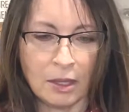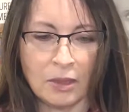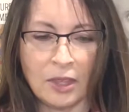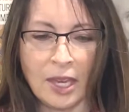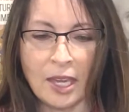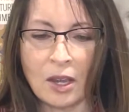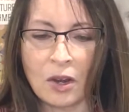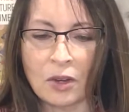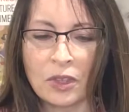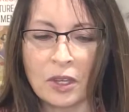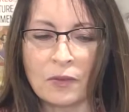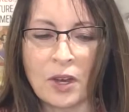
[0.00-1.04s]
They are
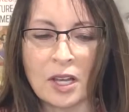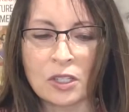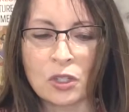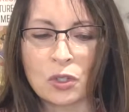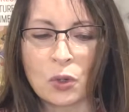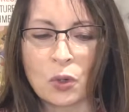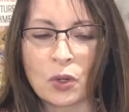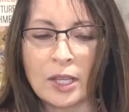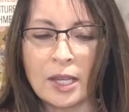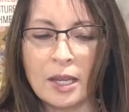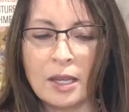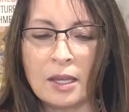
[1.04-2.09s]
the
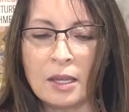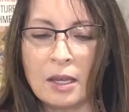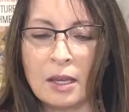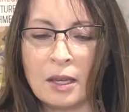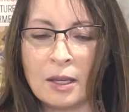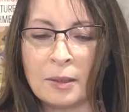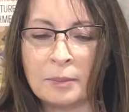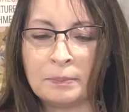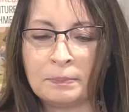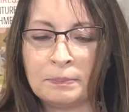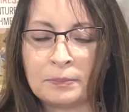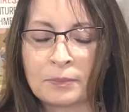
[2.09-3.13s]
Fostoria
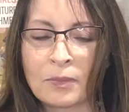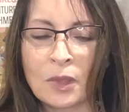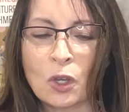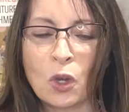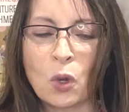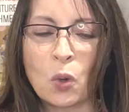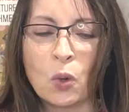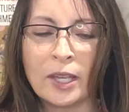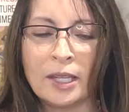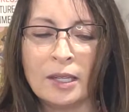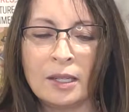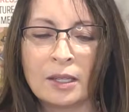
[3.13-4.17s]

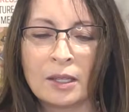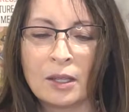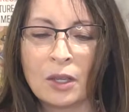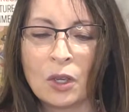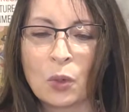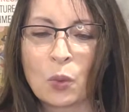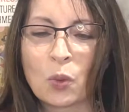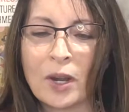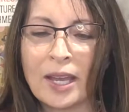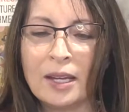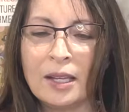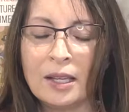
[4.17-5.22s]
coin
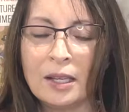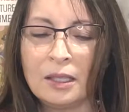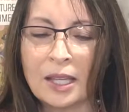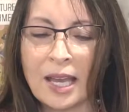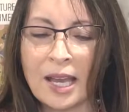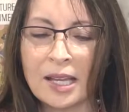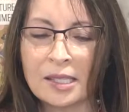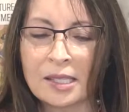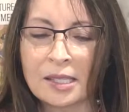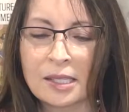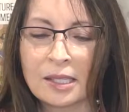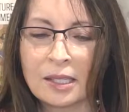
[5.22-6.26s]
red
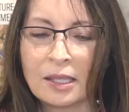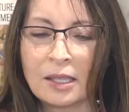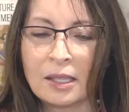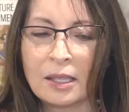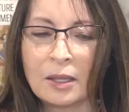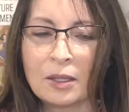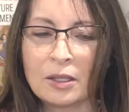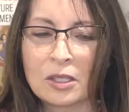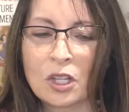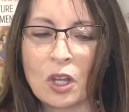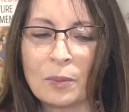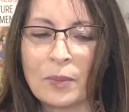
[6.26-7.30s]
glass
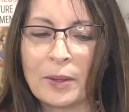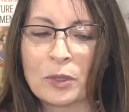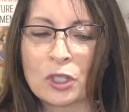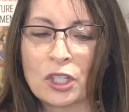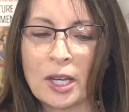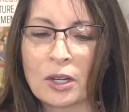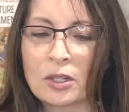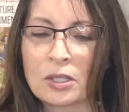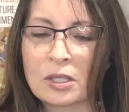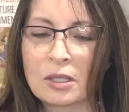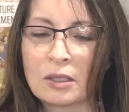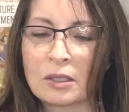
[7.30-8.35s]
salt and pepper shakers.